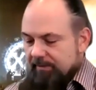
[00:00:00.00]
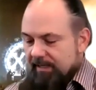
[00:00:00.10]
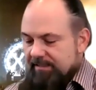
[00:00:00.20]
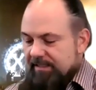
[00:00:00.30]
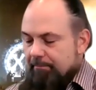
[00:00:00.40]

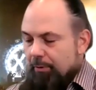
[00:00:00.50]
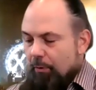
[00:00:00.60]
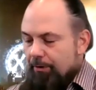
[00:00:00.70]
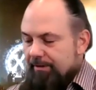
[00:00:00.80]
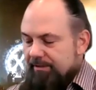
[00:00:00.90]
It's
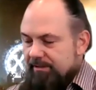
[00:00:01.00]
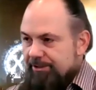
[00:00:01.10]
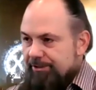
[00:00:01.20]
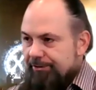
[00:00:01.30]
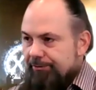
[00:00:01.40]
important
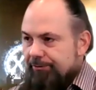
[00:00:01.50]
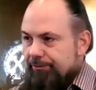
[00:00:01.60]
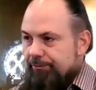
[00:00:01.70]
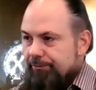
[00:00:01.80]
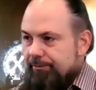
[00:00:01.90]

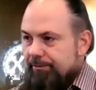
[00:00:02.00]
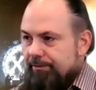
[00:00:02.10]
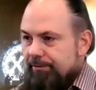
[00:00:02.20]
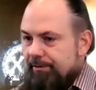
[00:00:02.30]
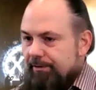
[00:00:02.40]
to
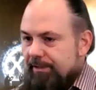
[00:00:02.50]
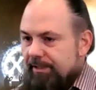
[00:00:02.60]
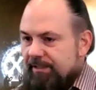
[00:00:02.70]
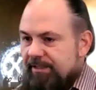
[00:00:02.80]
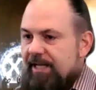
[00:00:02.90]

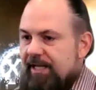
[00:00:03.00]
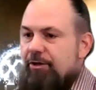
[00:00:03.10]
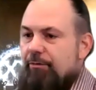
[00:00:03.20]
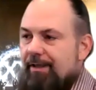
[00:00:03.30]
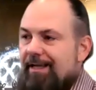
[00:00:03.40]
continue
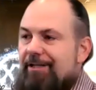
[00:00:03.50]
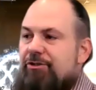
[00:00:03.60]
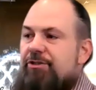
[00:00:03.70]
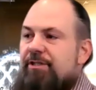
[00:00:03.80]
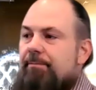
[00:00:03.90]
the
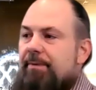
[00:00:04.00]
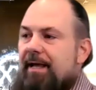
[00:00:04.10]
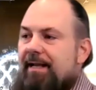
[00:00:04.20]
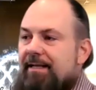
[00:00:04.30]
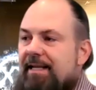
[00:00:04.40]
relationship
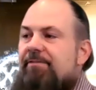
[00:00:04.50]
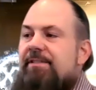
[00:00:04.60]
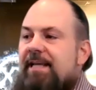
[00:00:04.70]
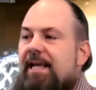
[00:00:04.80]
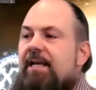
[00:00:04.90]
and give
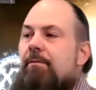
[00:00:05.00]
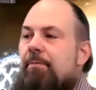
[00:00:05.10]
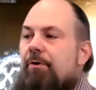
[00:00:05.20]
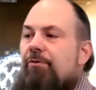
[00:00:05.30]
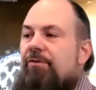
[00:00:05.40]
and take on
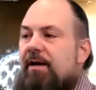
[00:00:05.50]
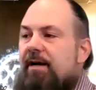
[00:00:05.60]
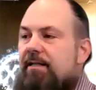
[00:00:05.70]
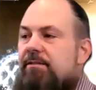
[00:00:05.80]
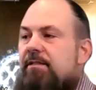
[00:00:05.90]
both
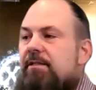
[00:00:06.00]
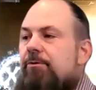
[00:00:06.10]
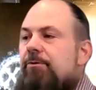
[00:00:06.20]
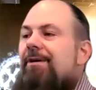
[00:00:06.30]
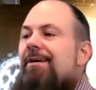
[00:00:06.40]
sides.
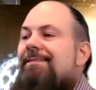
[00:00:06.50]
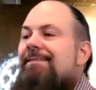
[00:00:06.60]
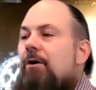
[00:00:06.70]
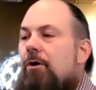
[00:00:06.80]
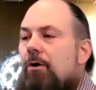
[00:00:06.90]
Realize
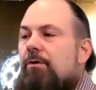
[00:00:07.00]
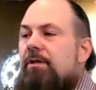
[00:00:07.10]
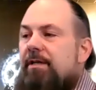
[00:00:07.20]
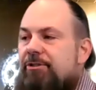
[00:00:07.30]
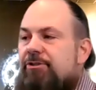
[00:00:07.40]
that all
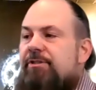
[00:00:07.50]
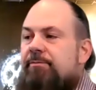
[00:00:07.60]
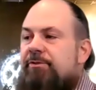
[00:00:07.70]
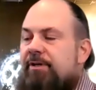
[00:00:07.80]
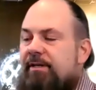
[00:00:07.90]

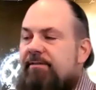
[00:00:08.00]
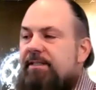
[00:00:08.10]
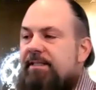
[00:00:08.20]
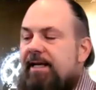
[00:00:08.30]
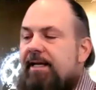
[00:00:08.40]
relationships are give
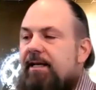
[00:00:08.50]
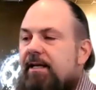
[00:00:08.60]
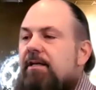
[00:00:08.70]
and take.